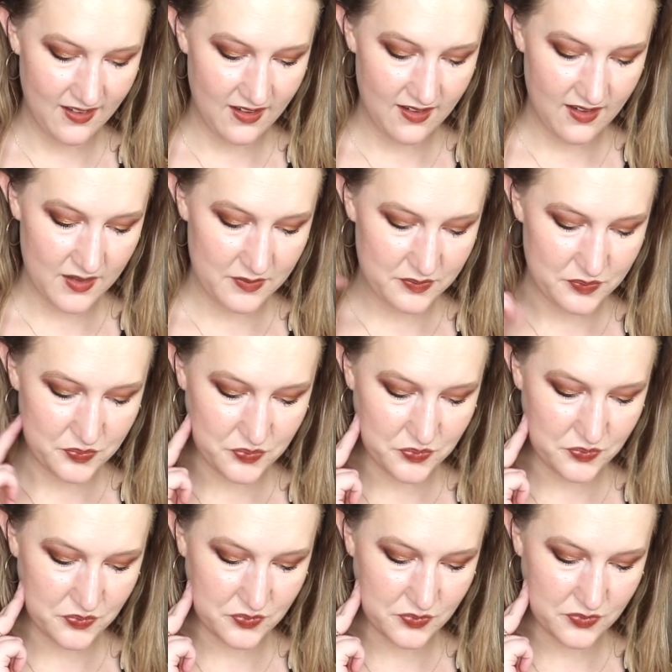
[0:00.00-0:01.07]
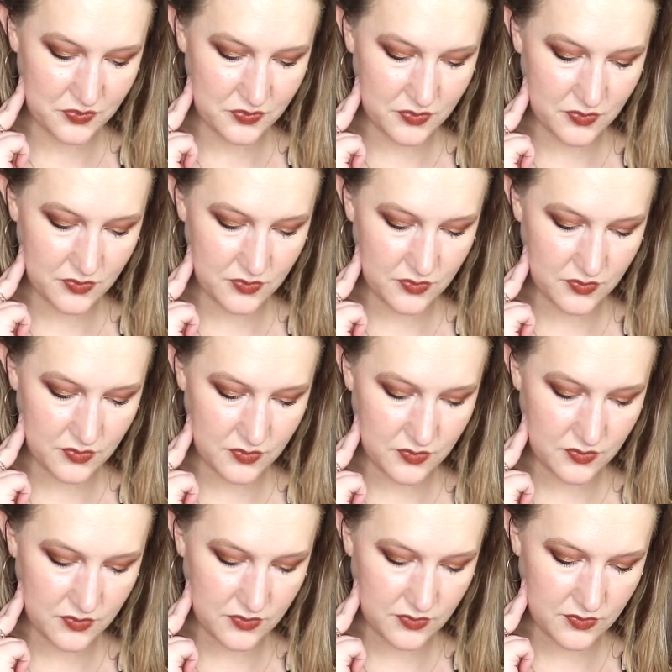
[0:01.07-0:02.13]

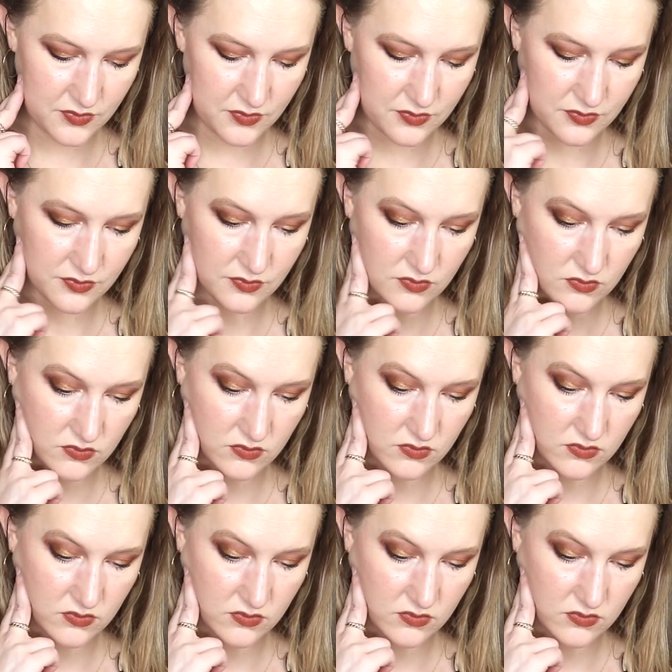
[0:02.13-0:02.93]
[no speech]